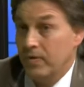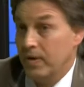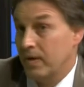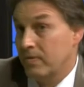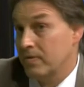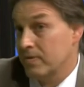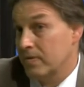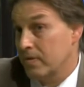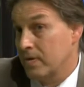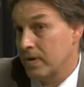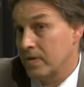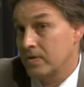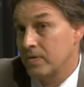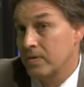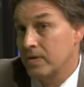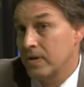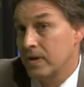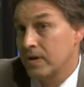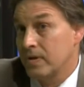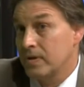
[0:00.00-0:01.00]
that was a great
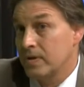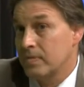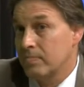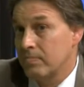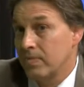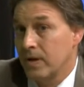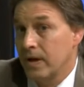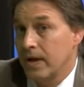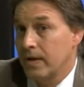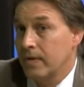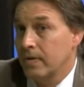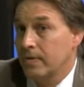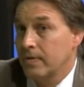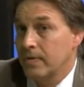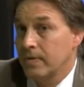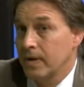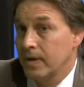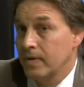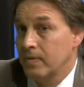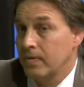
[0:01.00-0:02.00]
choice, but I don't
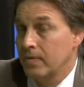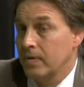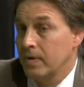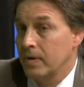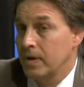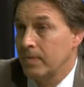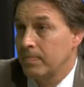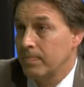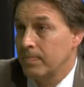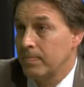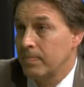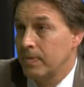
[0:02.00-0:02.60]
think growing up,